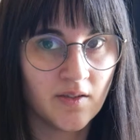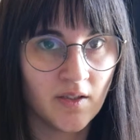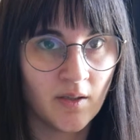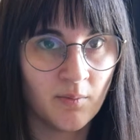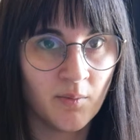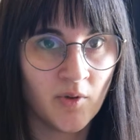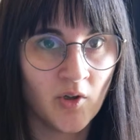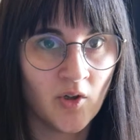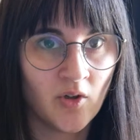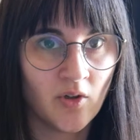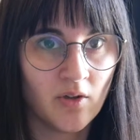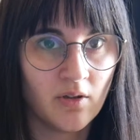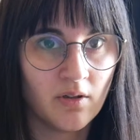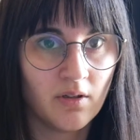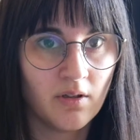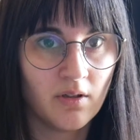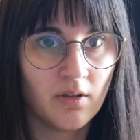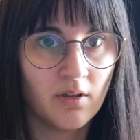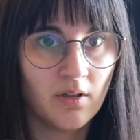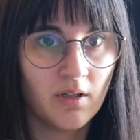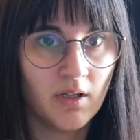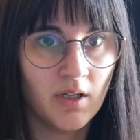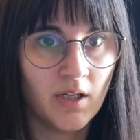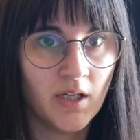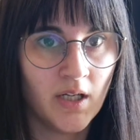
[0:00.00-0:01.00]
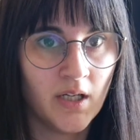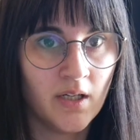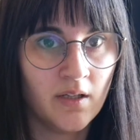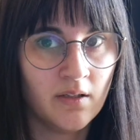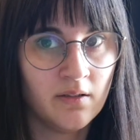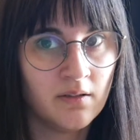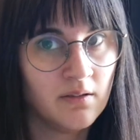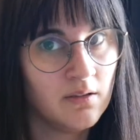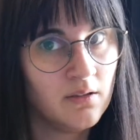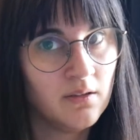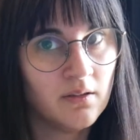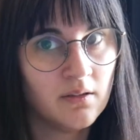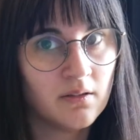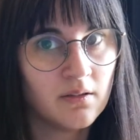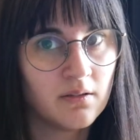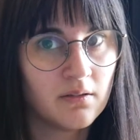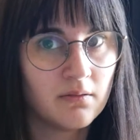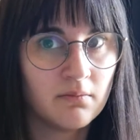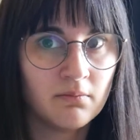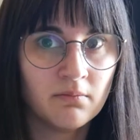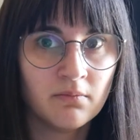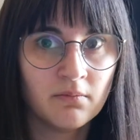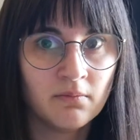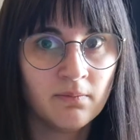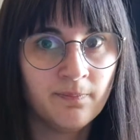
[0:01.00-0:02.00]
summer, and
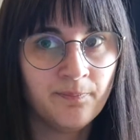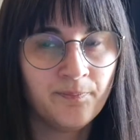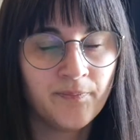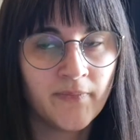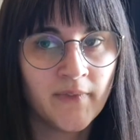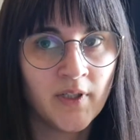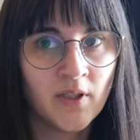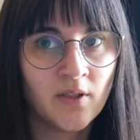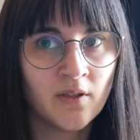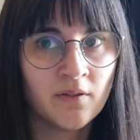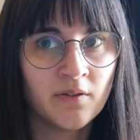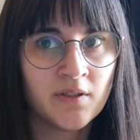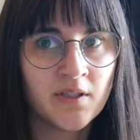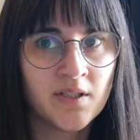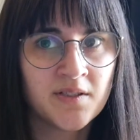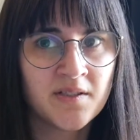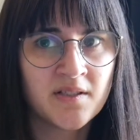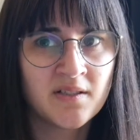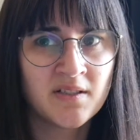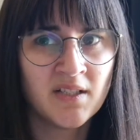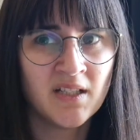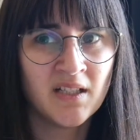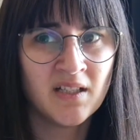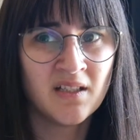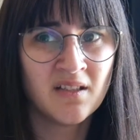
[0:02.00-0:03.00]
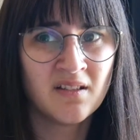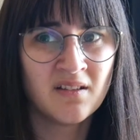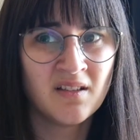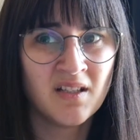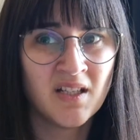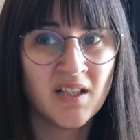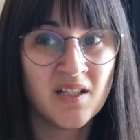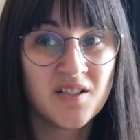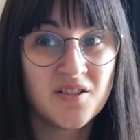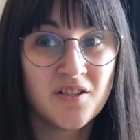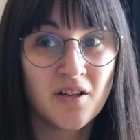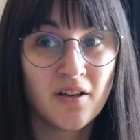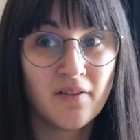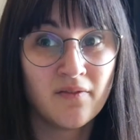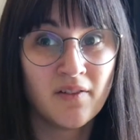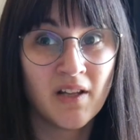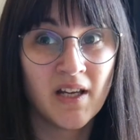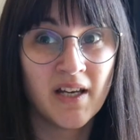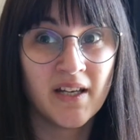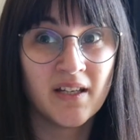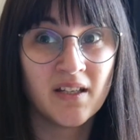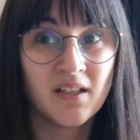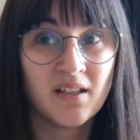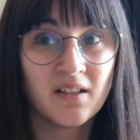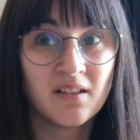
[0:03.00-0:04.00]
you know, it doesn't take the edge off
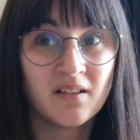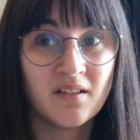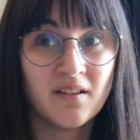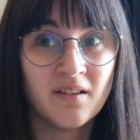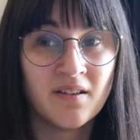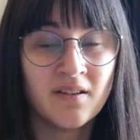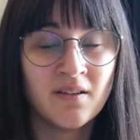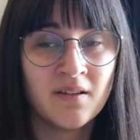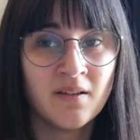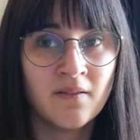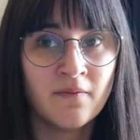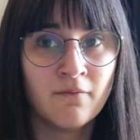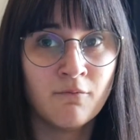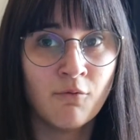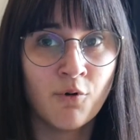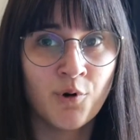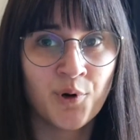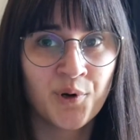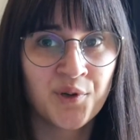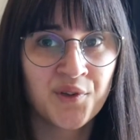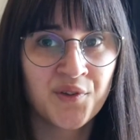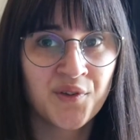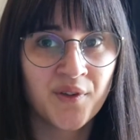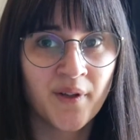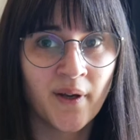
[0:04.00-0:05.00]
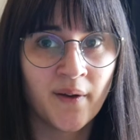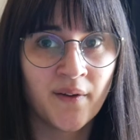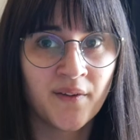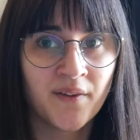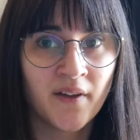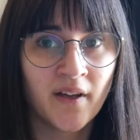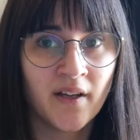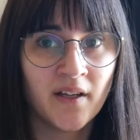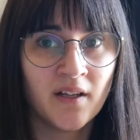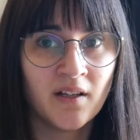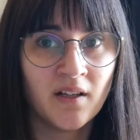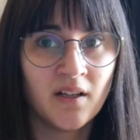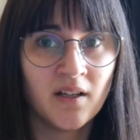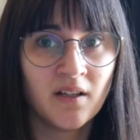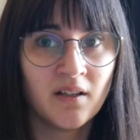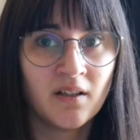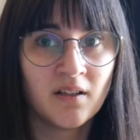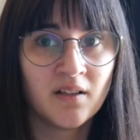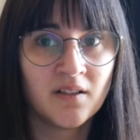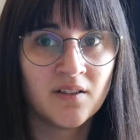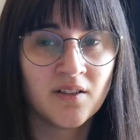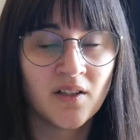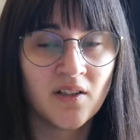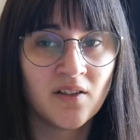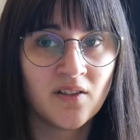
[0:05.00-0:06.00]
like the worst anxiety,
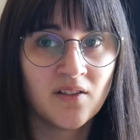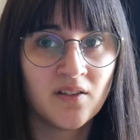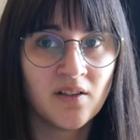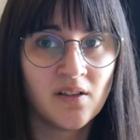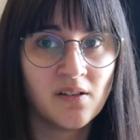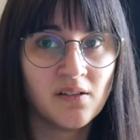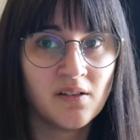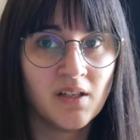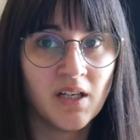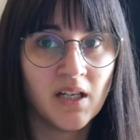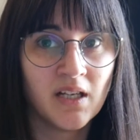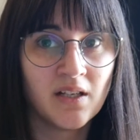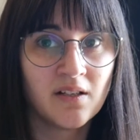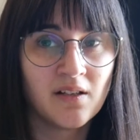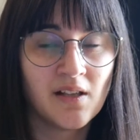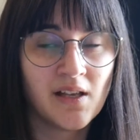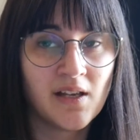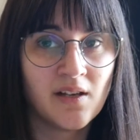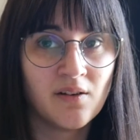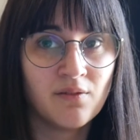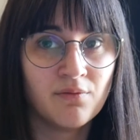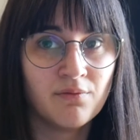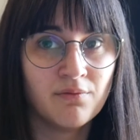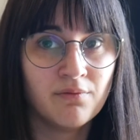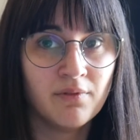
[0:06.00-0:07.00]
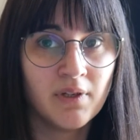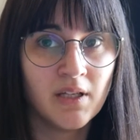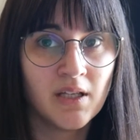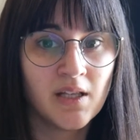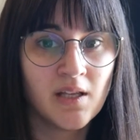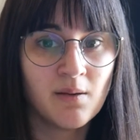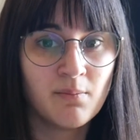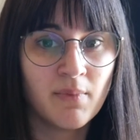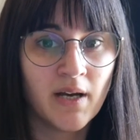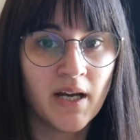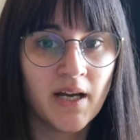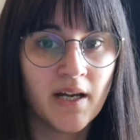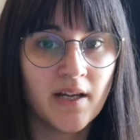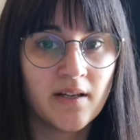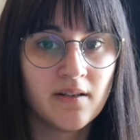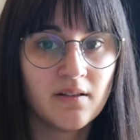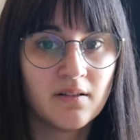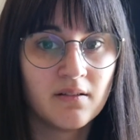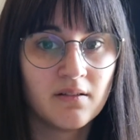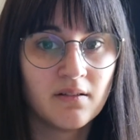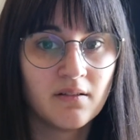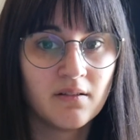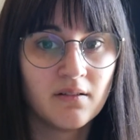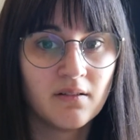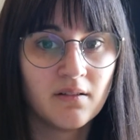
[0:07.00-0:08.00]
because I still get like really bad
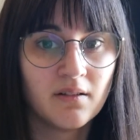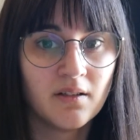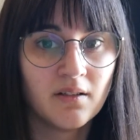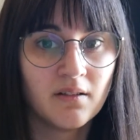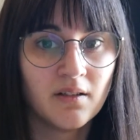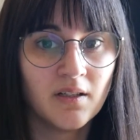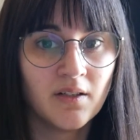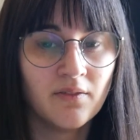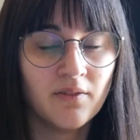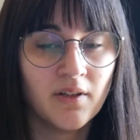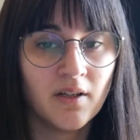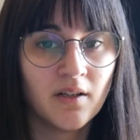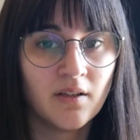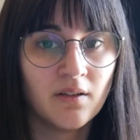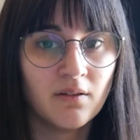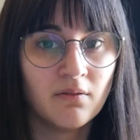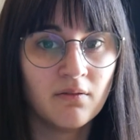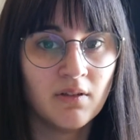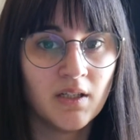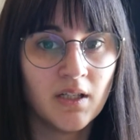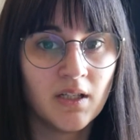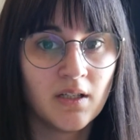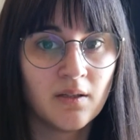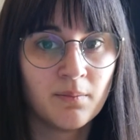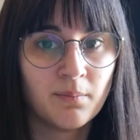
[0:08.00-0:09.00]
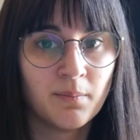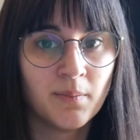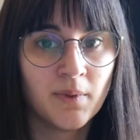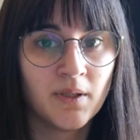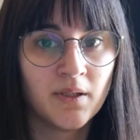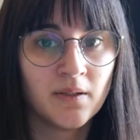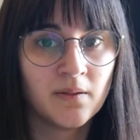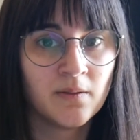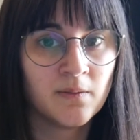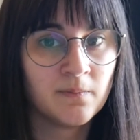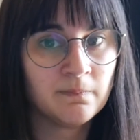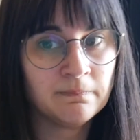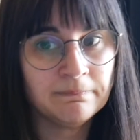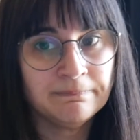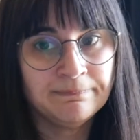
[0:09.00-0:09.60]
every other week, but